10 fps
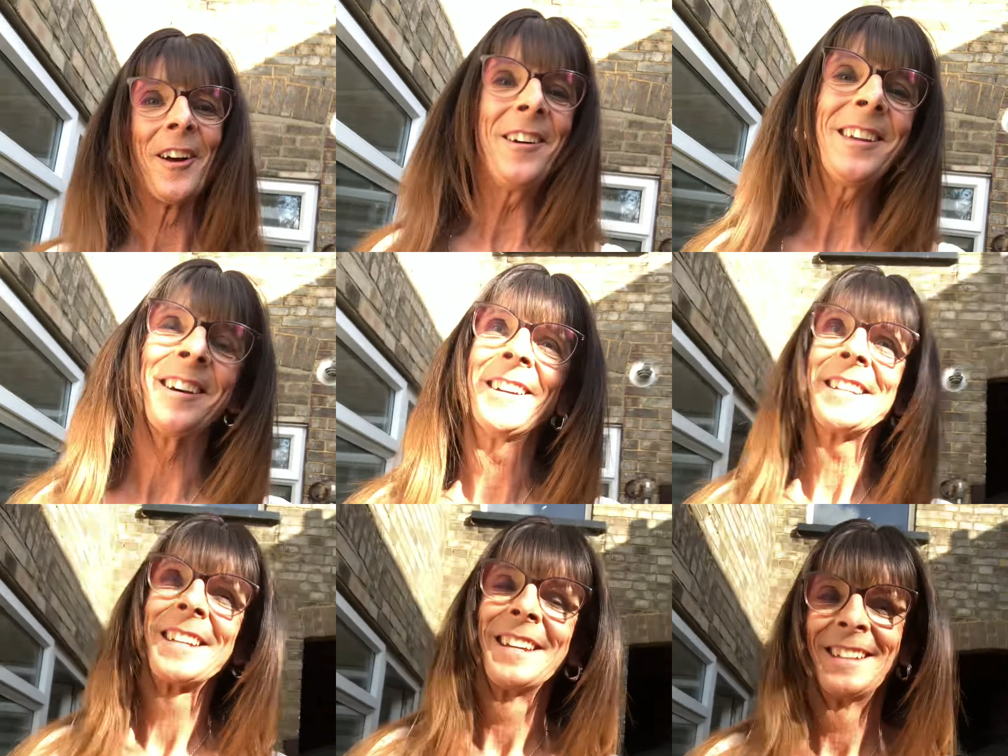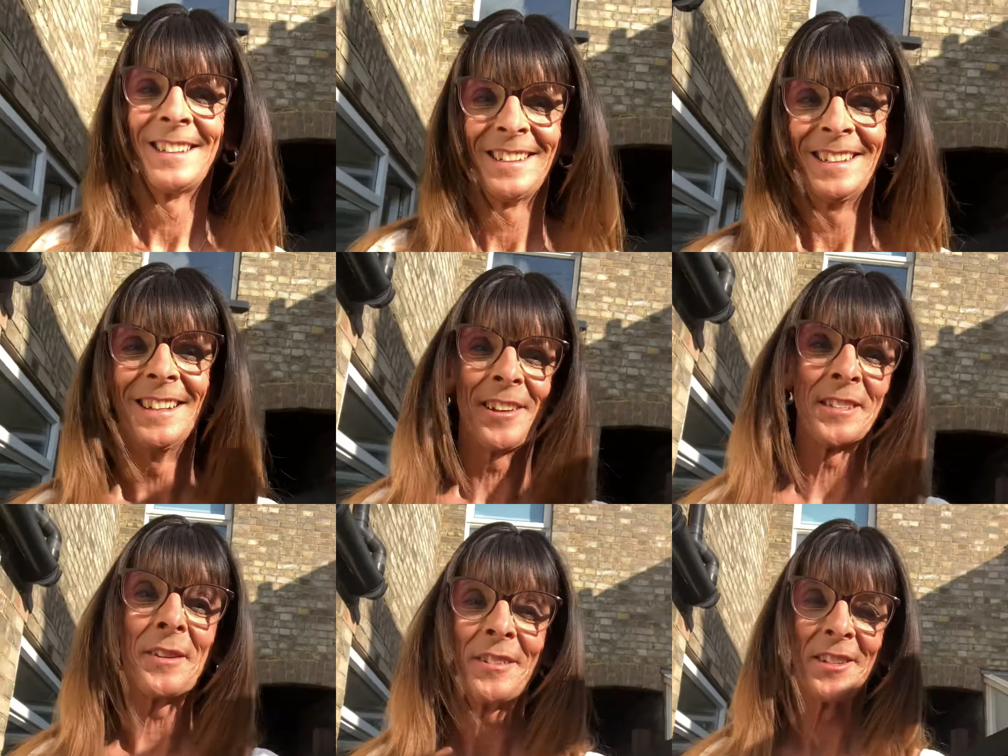hi guys, got
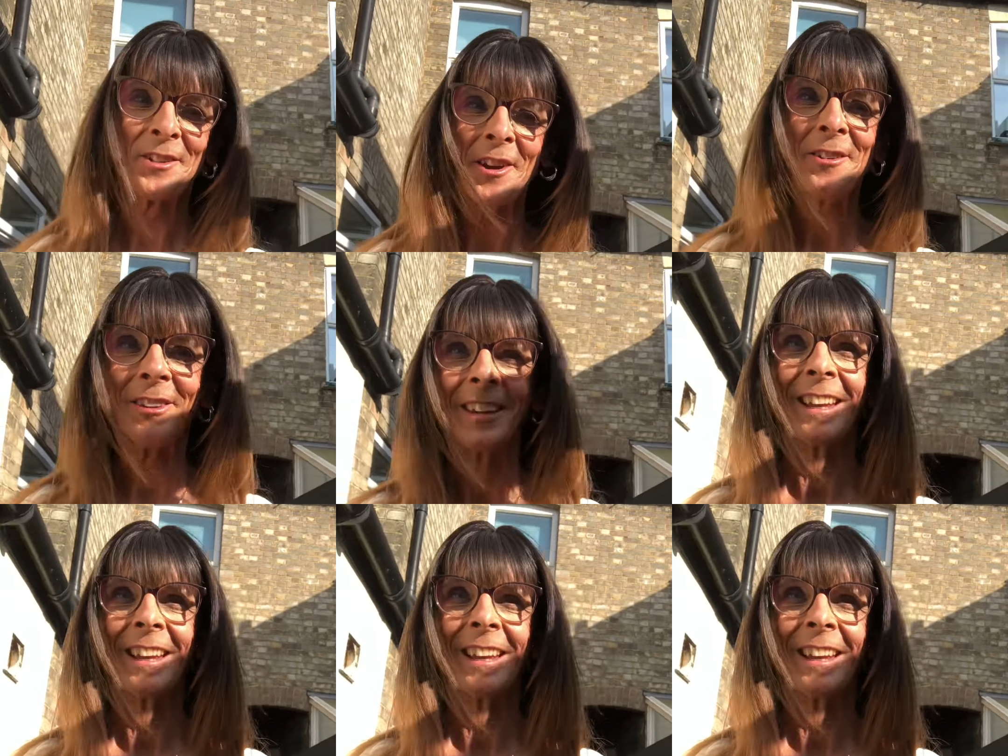something to show you.